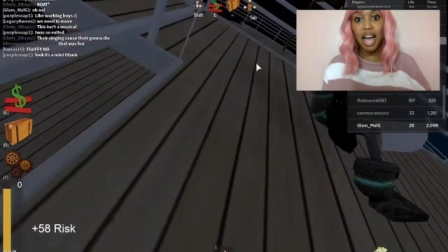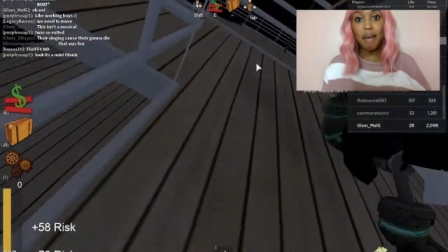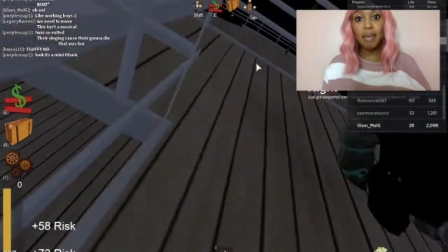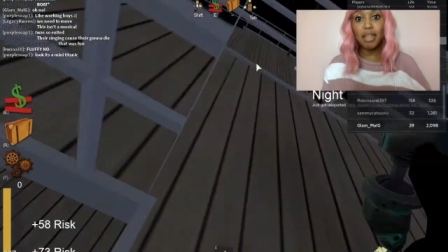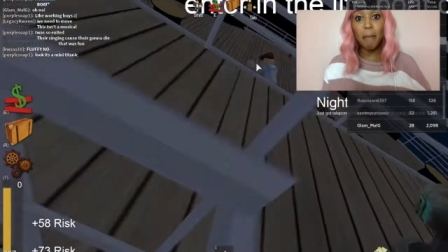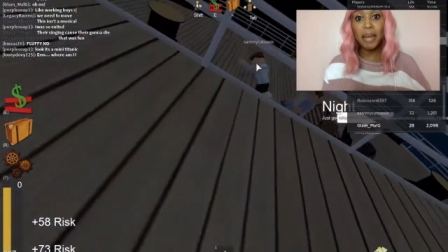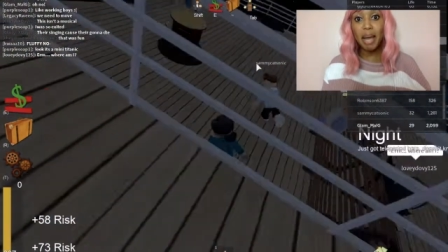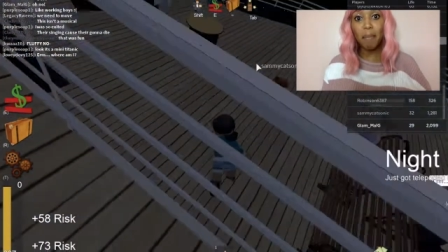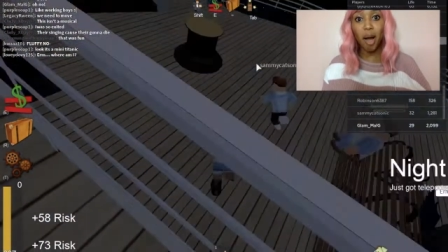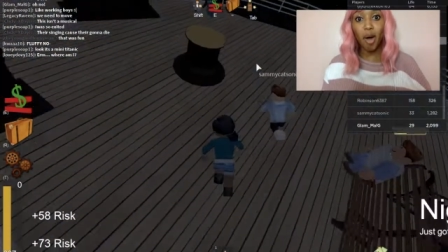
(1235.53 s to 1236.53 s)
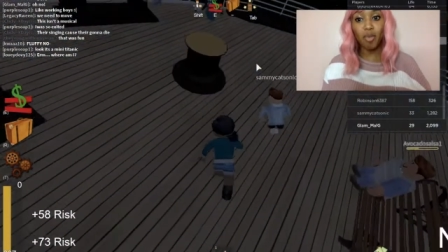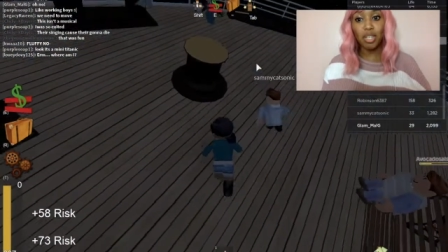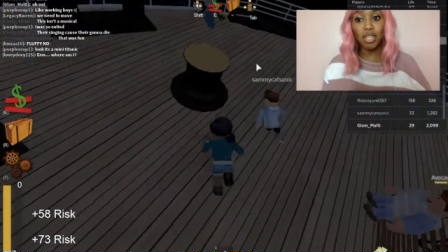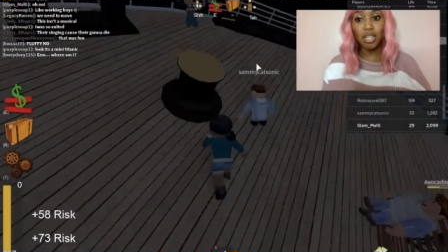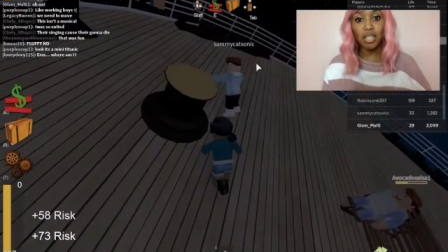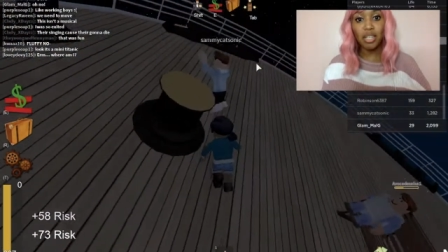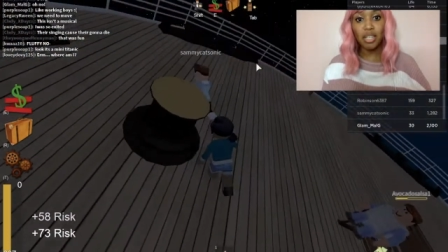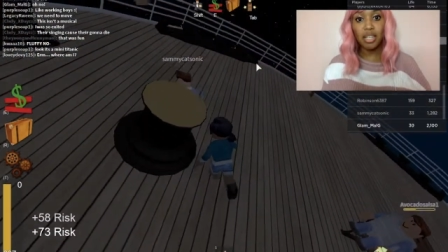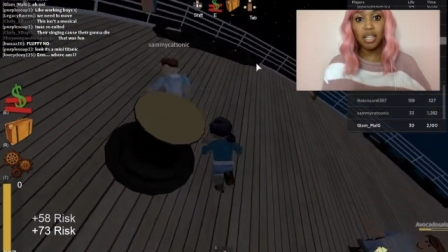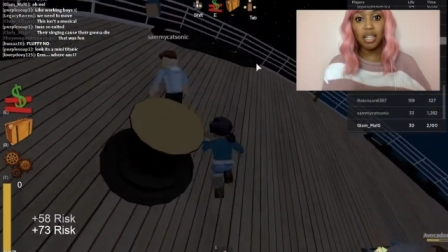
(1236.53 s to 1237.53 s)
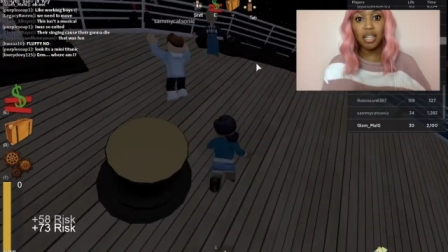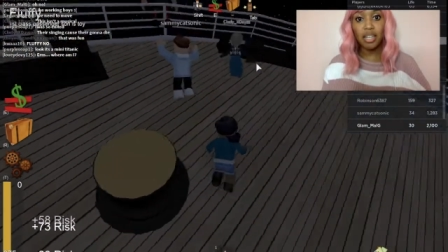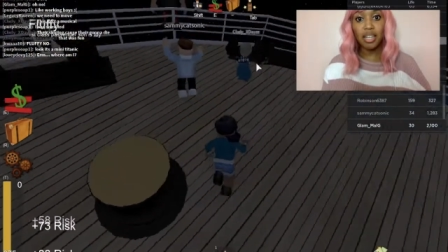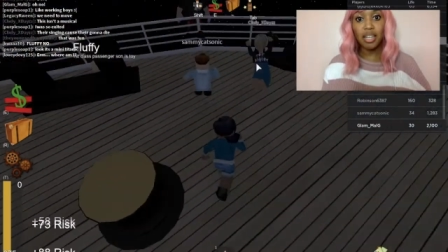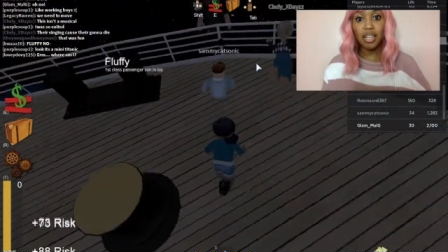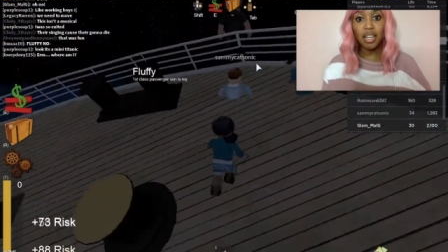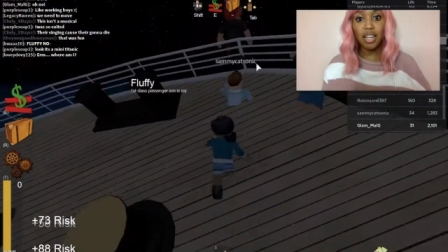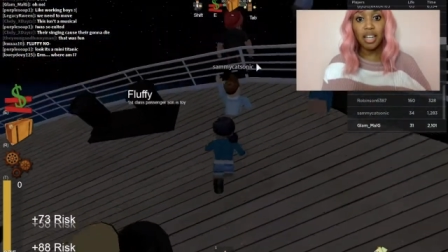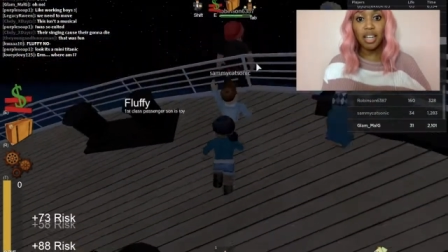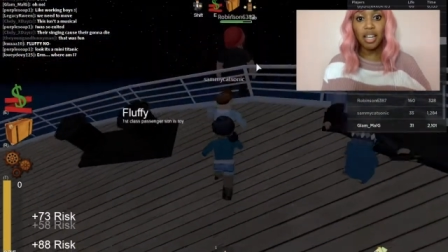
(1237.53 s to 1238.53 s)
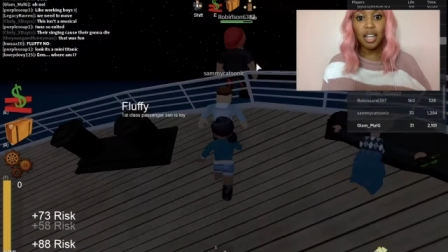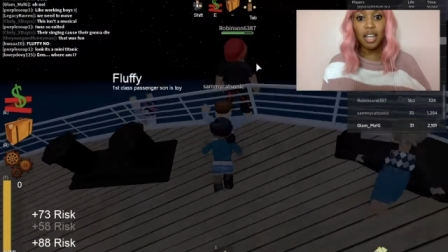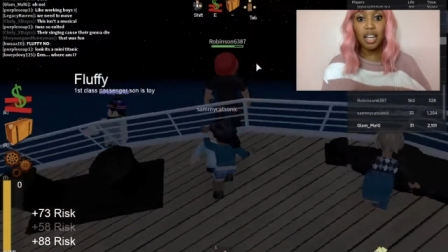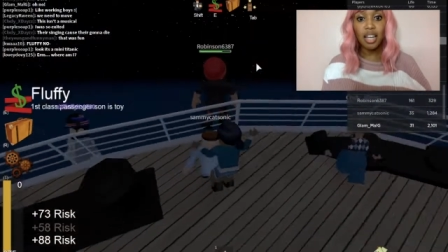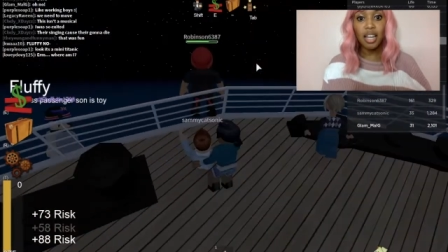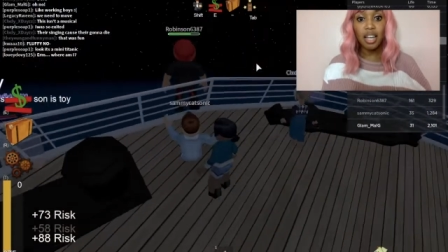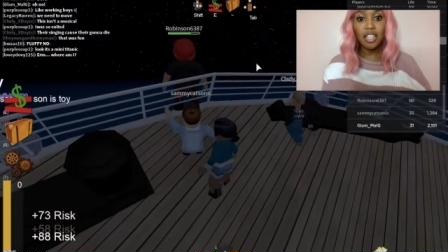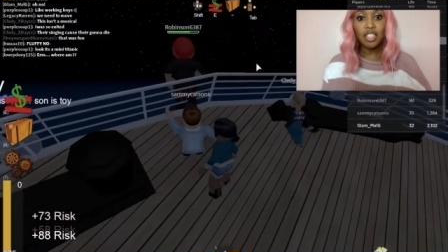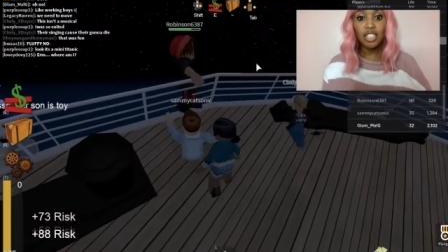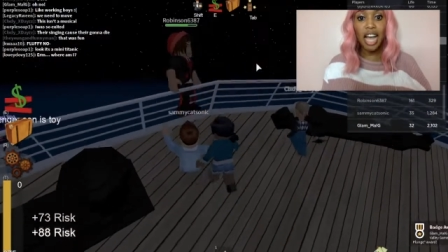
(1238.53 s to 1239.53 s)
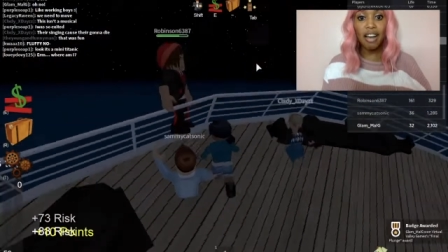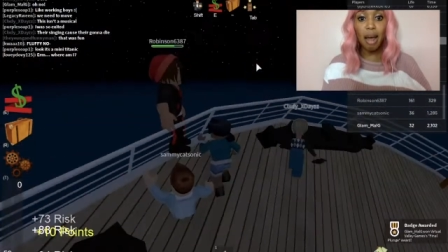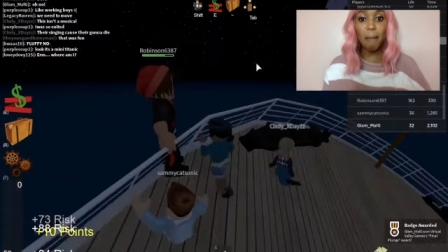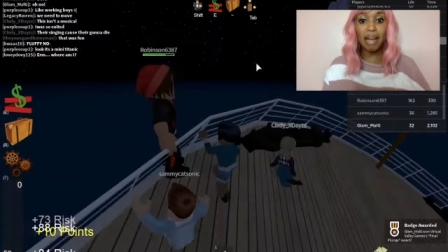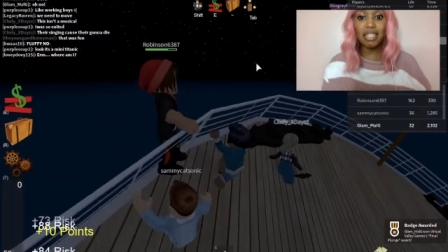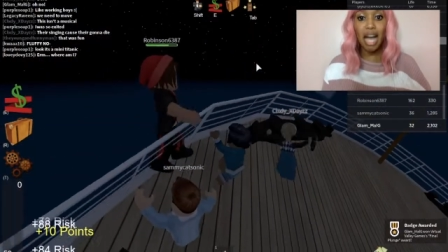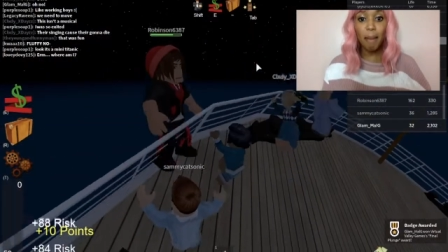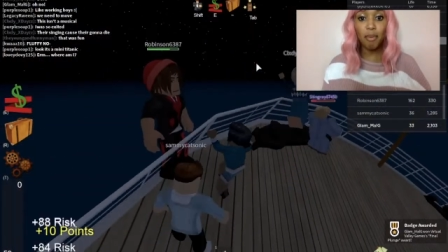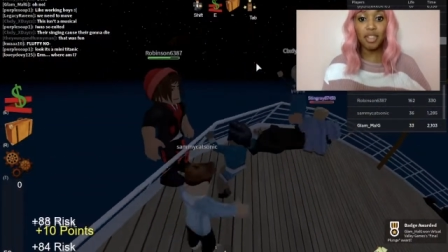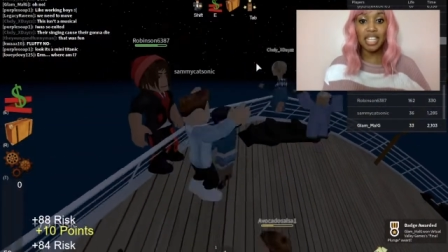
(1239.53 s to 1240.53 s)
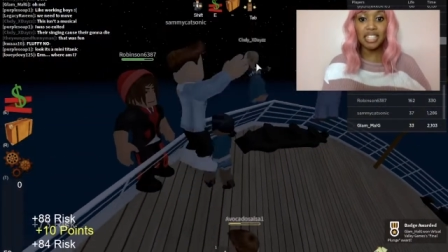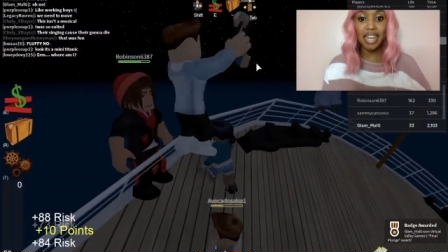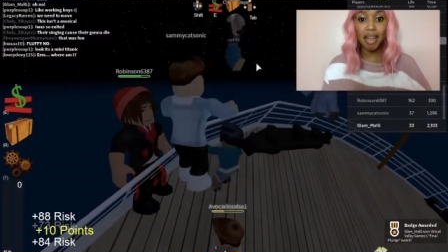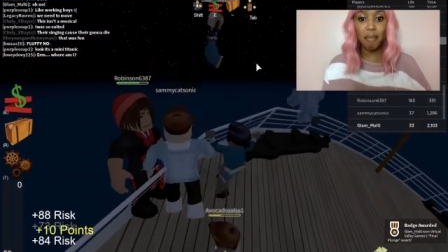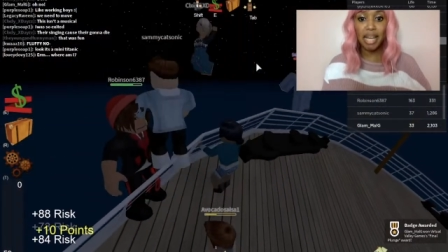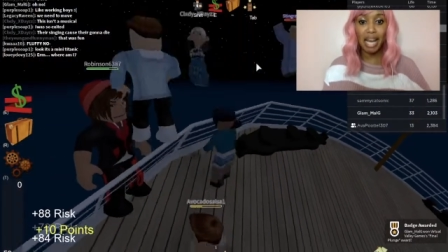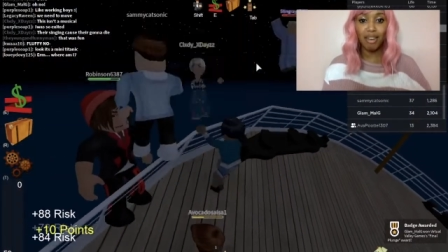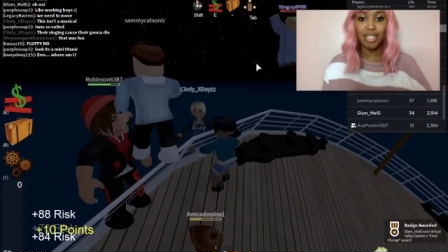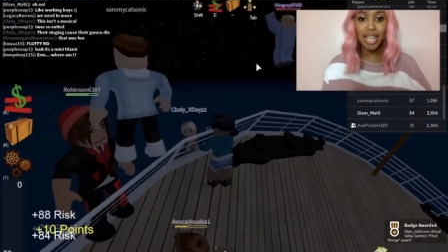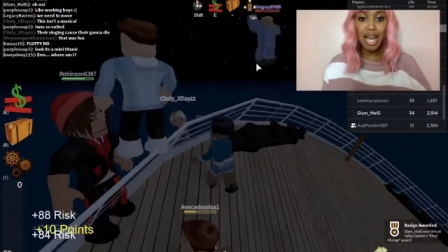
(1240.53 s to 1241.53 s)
I'm in the big boat. No, I'm still in the little boat that we've been in, in the water. Child, I'm about to hop on this like everybody else.